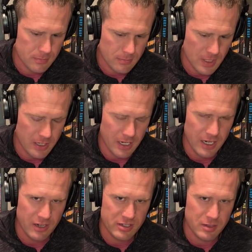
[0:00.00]
And you
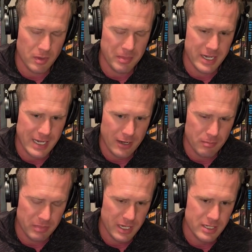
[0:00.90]
can hear some of my
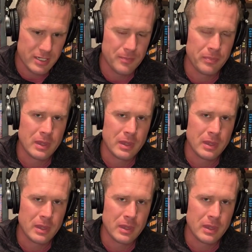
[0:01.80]
downbeats